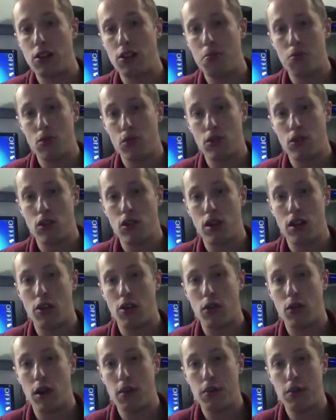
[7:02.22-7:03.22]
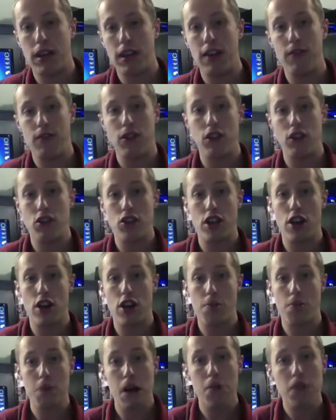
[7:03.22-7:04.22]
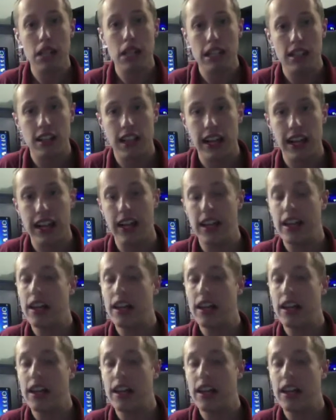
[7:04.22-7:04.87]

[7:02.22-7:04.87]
Persona website to share publicly,